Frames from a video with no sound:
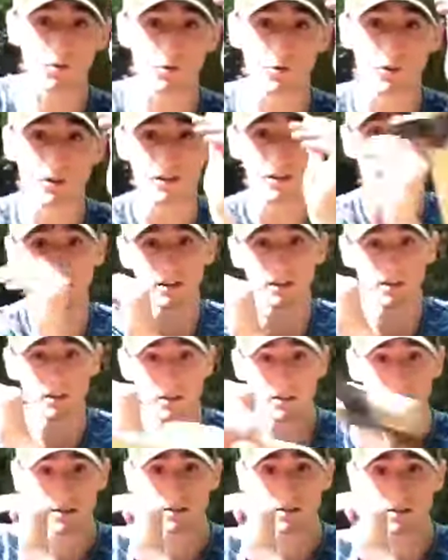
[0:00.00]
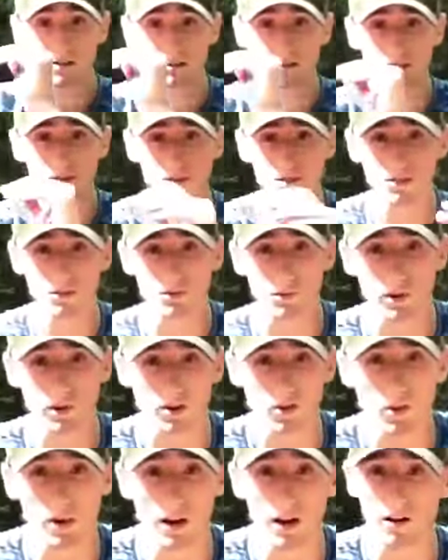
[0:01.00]
really swing it
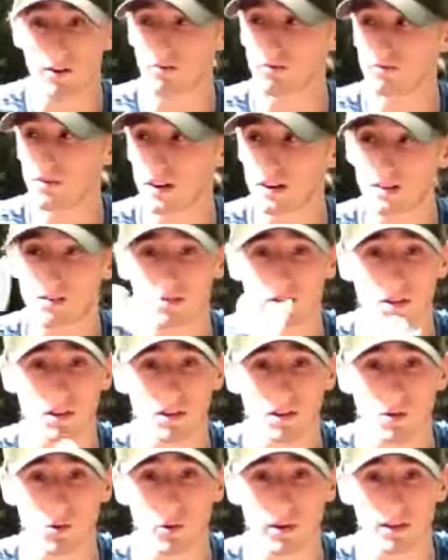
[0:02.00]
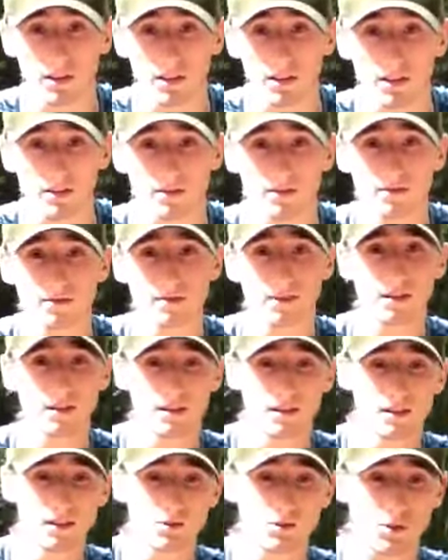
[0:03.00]
around effectively and quickly.
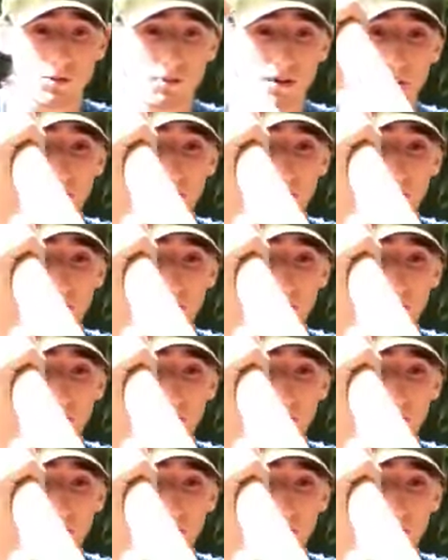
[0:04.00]
It's one of my